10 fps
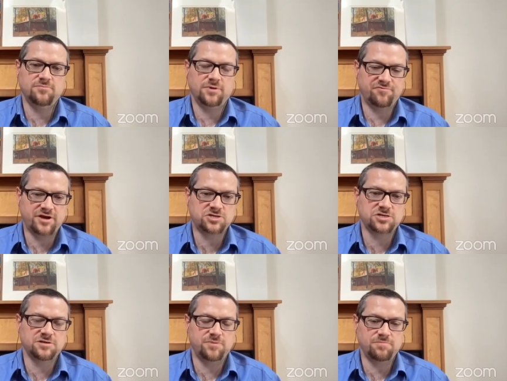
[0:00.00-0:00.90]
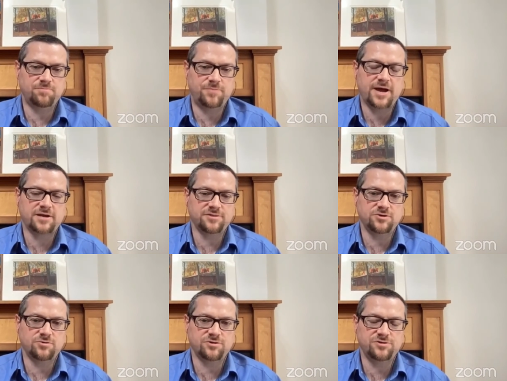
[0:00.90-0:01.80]
but I've actually been back in the
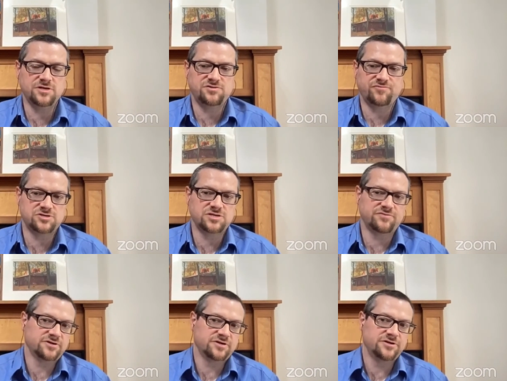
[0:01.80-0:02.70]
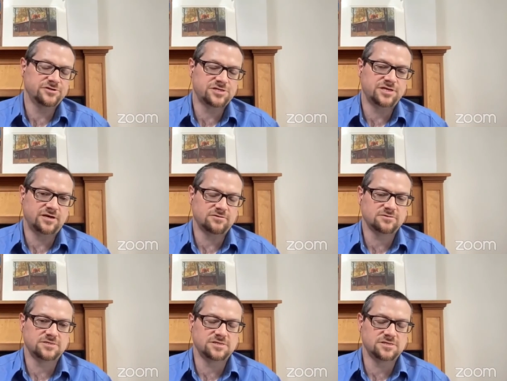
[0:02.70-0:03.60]
Northeast for several years now
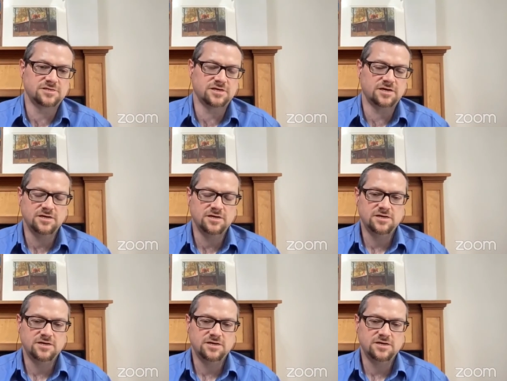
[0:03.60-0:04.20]
since uh,